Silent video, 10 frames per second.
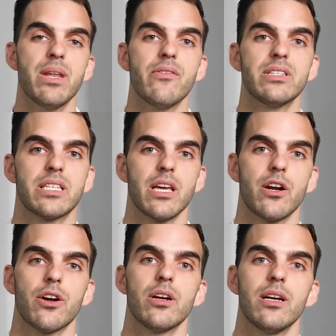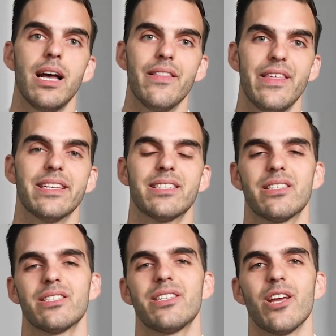David Skinner, and this is
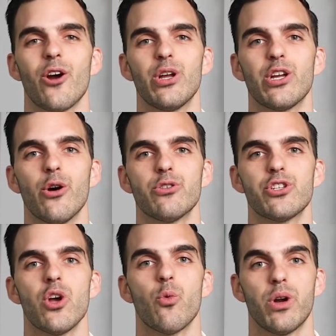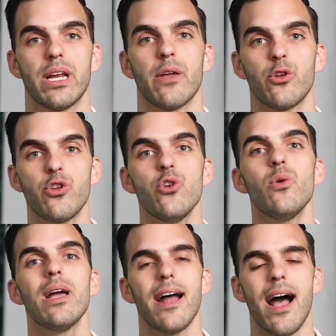the CRE Coach, where together
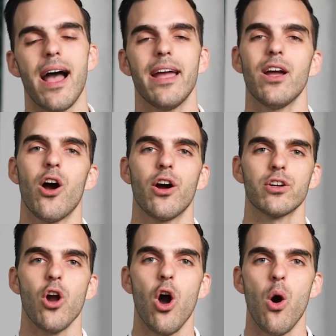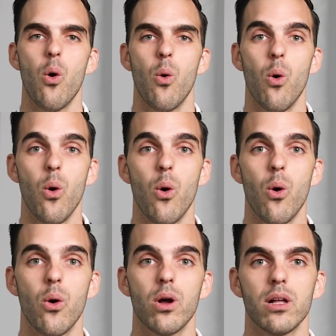you and I are
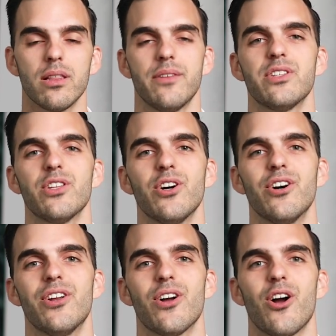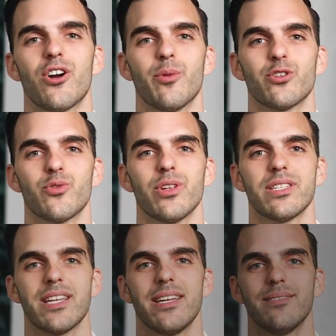lifting the hood on commercial real
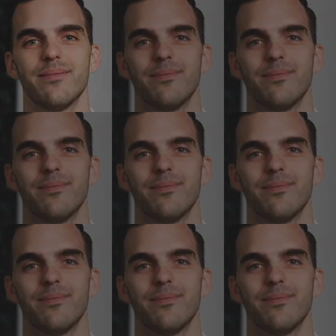estate.